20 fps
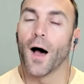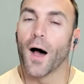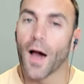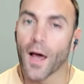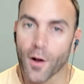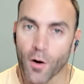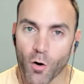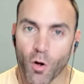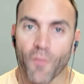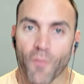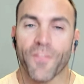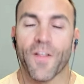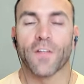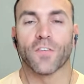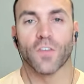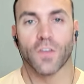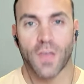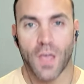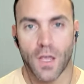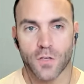I don't know if
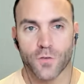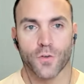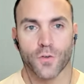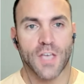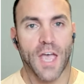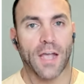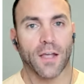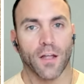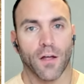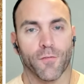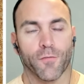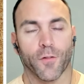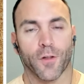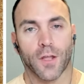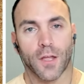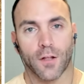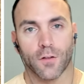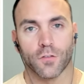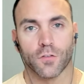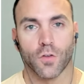that's the case for Zach Eflin
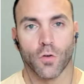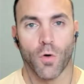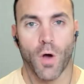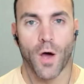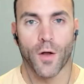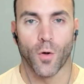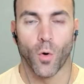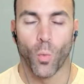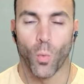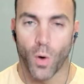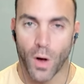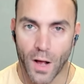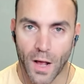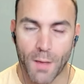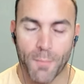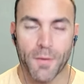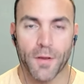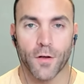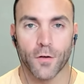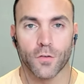against Toronto.
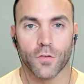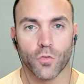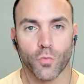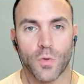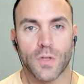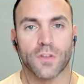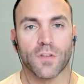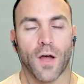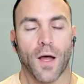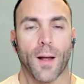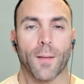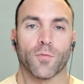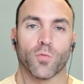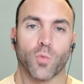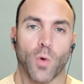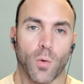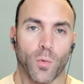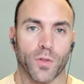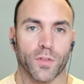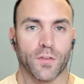Why? Because three times
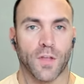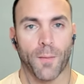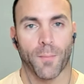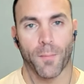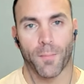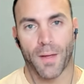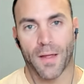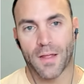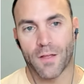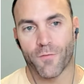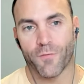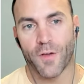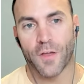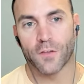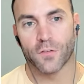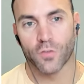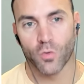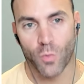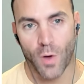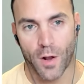while with Tampa Bay, he
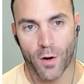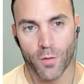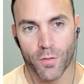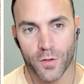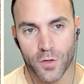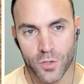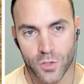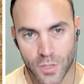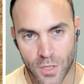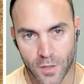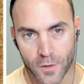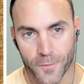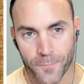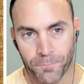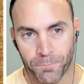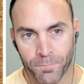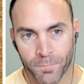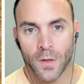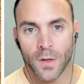faced Toronto this year.